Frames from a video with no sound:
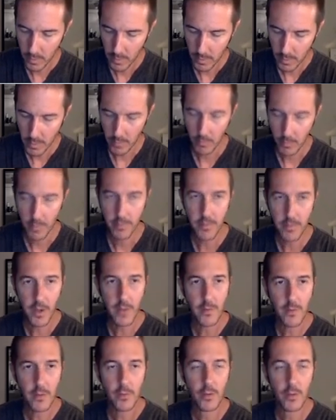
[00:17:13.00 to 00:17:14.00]
And we
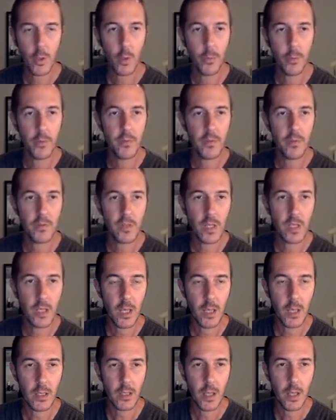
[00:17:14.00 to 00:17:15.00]
find the slope of a
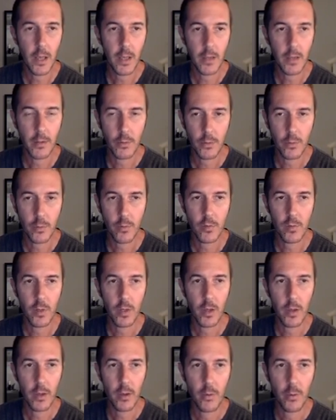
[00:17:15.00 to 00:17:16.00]
secant line using
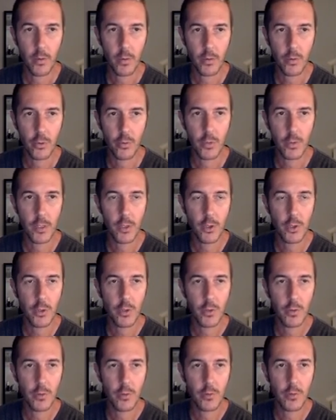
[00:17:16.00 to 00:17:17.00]
our
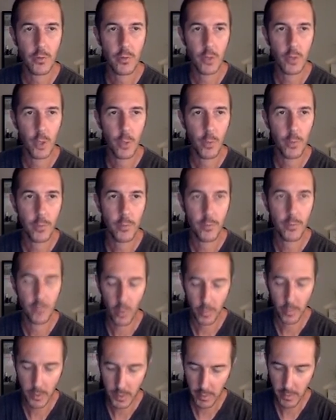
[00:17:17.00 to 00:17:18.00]
traditional slope
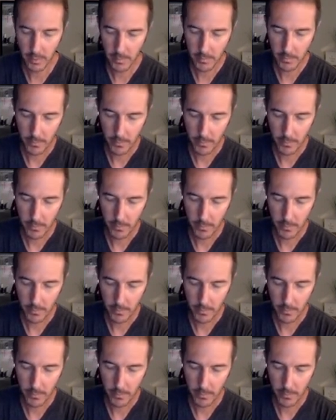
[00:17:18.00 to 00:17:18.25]
formula,